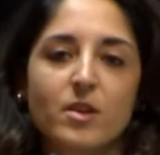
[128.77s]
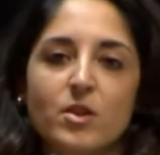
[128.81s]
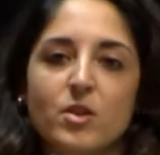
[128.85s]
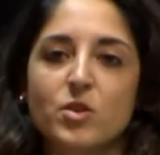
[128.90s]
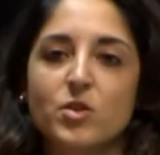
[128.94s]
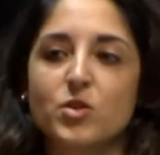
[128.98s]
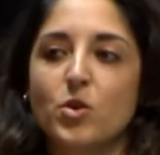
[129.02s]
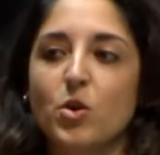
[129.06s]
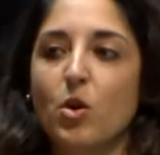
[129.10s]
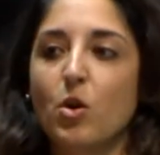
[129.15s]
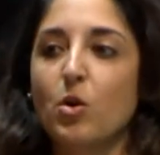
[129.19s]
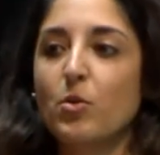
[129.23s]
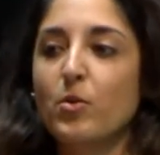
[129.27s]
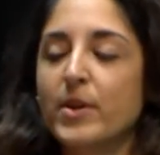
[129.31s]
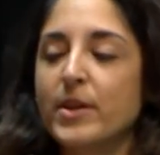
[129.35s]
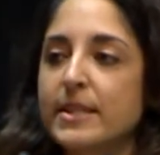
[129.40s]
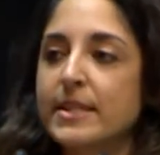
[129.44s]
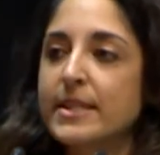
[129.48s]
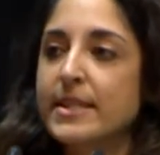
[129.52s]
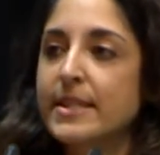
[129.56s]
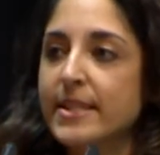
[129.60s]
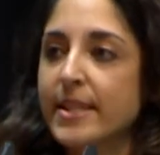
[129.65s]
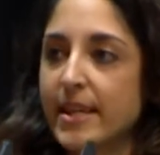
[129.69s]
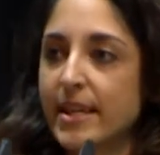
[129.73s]
So in
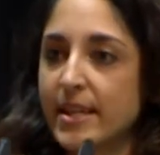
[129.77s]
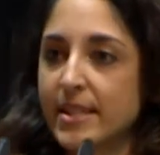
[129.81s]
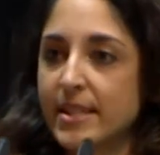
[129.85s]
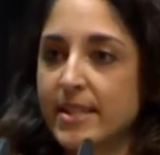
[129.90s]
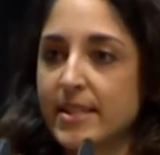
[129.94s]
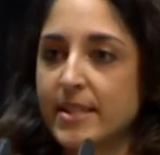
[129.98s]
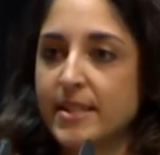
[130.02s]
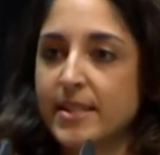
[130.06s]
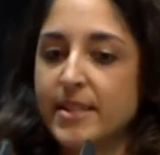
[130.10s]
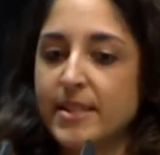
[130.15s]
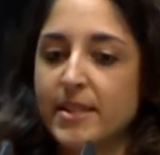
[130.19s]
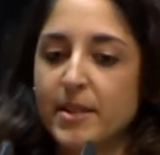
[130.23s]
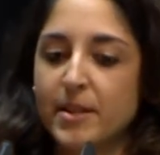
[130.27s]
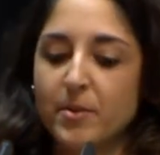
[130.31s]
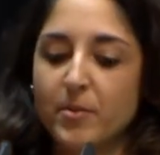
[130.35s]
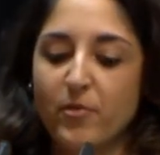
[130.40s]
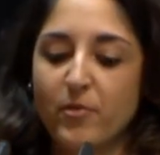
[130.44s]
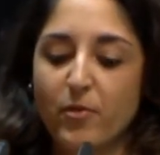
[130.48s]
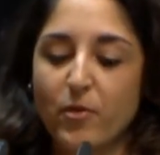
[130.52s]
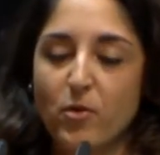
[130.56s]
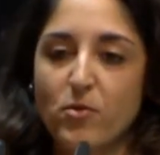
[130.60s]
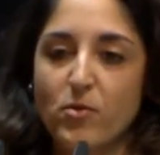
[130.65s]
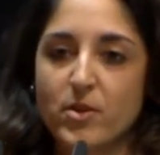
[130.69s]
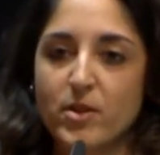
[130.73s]
this case, the team
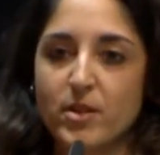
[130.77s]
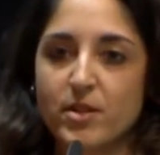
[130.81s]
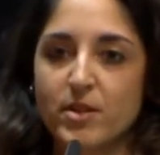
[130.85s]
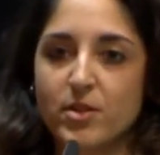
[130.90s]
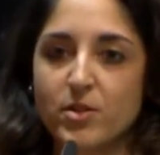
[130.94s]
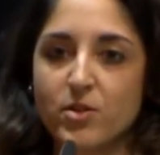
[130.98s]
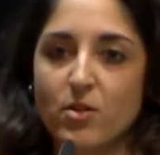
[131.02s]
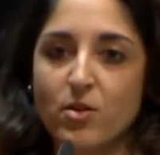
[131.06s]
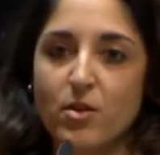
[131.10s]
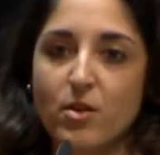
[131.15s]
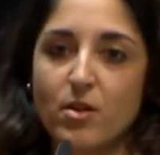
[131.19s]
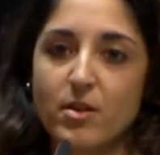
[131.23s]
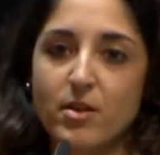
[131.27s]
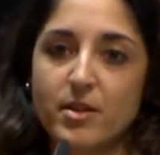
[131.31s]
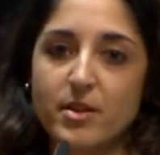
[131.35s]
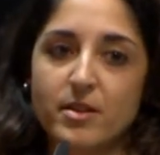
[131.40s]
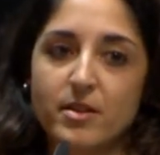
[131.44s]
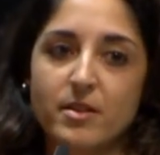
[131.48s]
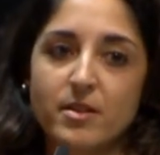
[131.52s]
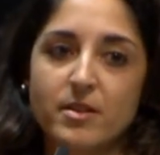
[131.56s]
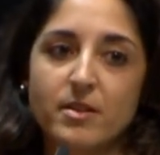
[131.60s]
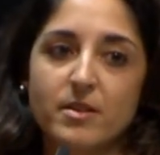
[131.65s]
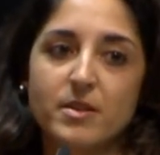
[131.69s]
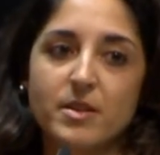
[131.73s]
focused
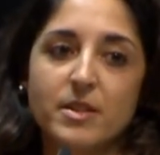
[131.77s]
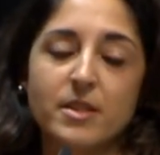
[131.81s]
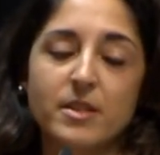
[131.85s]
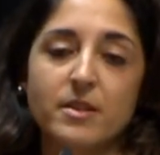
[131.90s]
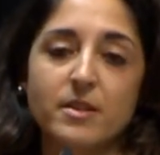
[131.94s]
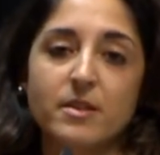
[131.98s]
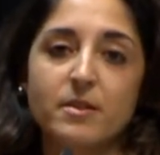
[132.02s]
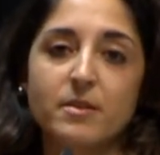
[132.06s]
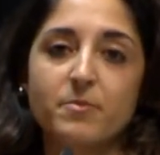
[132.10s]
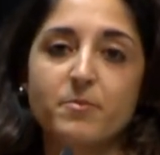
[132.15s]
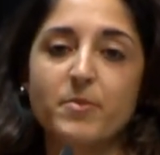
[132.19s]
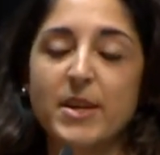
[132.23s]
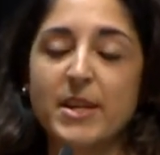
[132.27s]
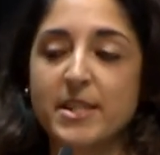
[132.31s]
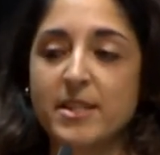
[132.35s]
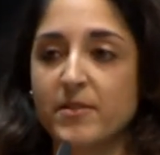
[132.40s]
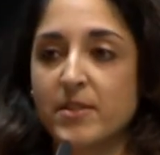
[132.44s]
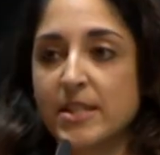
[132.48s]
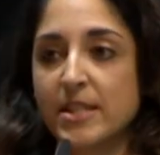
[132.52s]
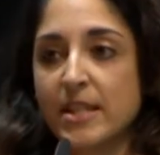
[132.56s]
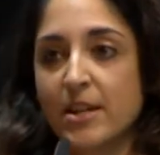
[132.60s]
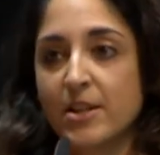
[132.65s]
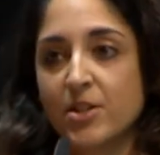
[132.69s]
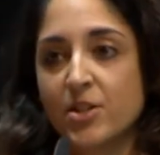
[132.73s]
on the passive
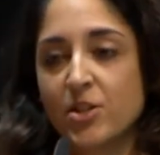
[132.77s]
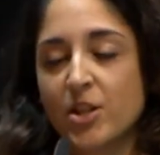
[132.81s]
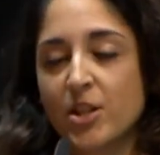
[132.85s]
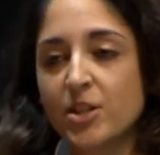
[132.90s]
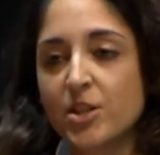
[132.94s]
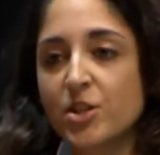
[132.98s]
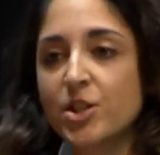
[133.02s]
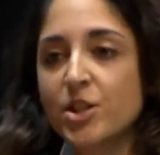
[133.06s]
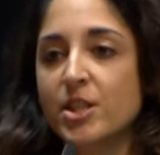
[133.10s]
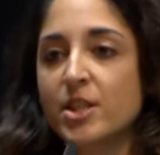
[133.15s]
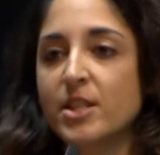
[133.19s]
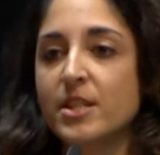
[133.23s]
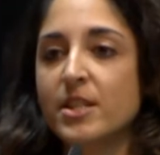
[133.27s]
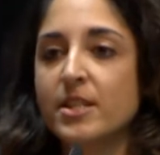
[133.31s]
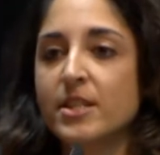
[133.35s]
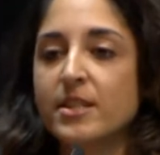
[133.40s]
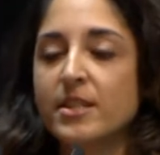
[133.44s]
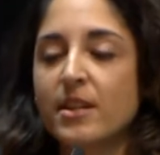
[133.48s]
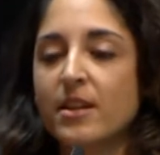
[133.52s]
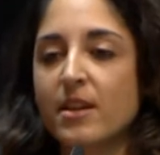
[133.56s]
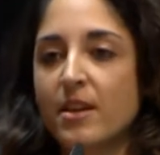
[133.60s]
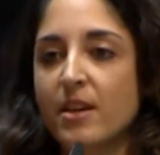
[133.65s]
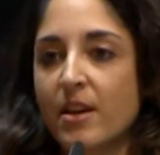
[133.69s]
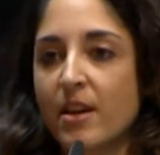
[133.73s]
design
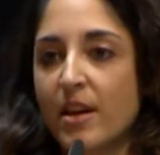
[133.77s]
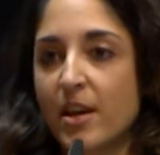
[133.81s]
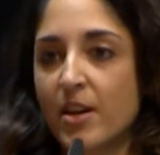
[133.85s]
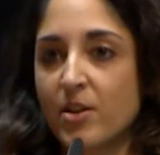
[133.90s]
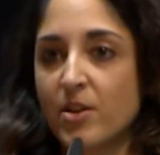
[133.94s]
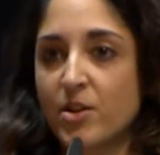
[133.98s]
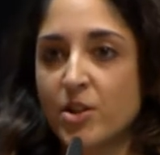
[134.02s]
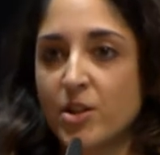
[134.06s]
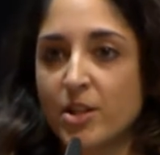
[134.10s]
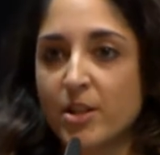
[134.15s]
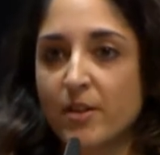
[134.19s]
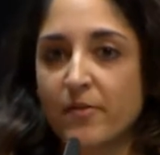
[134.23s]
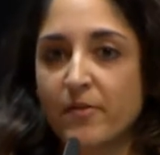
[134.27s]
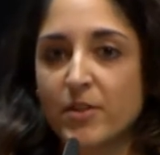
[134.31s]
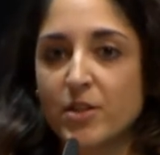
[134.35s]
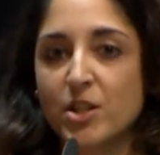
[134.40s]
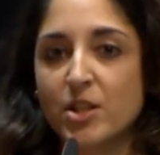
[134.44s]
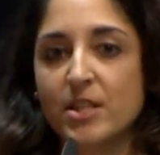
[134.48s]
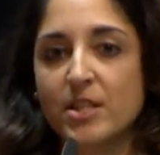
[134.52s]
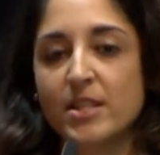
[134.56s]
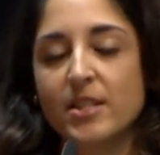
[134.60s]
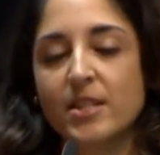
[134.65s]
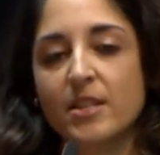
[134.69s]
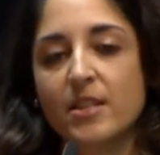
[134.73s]
strategies, energy
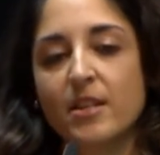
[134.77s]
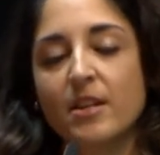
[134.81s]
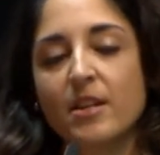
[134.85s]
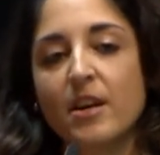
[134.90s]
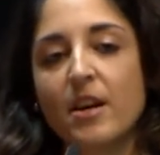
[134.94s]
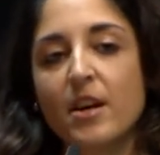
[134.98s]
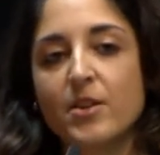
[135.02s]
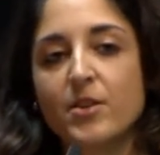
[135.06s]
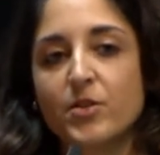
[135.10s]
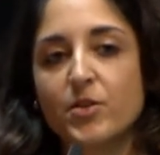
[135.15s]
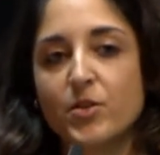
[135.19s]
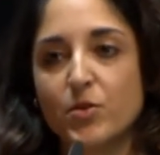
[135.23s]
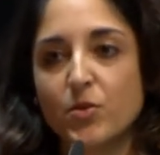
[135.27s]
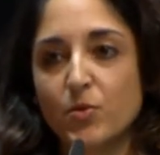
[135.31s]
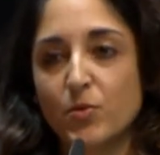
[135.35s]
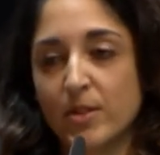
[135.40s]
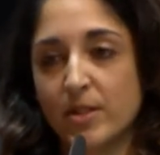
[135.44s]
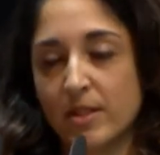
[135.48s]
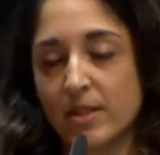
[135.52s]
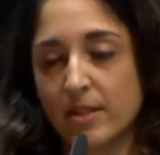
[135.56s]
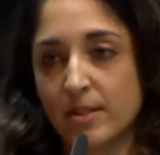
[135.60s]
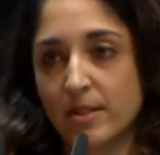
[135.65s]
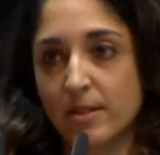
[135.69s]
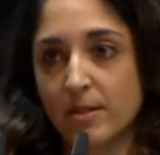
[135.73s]
efficiency, and
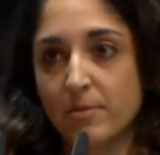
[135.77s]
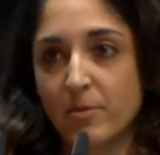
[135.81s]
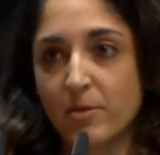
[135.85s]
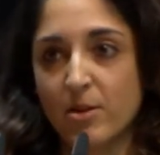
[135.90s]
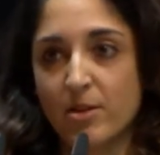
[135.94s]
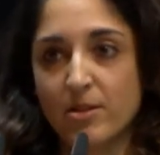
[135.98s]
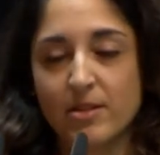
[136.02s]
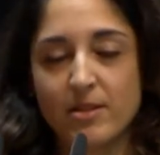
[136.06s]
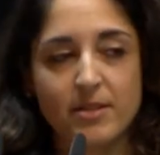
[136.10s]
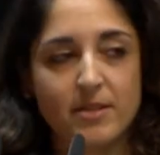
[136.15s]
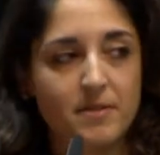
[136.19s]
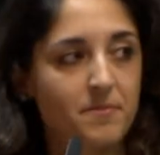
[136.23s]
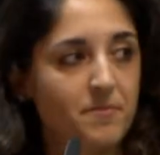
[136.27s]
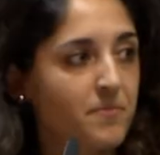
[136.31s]
reducing the demand.